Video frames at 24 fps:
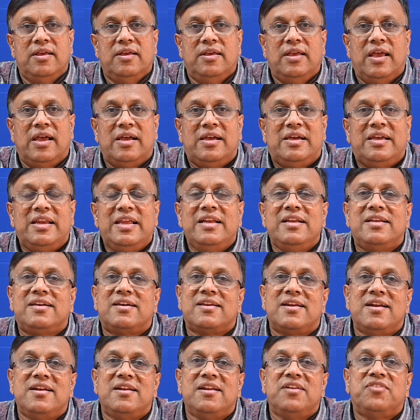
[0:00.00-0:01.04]
a green
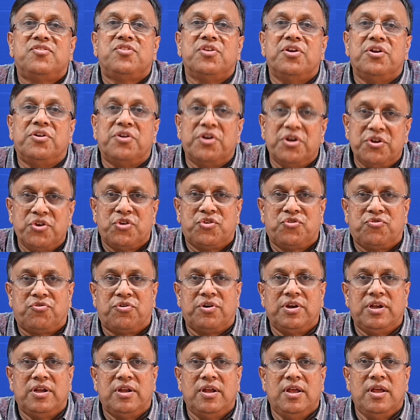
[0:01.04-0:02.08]
credits
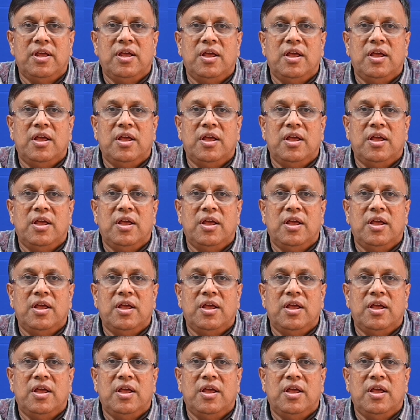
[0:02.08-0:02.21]
registry,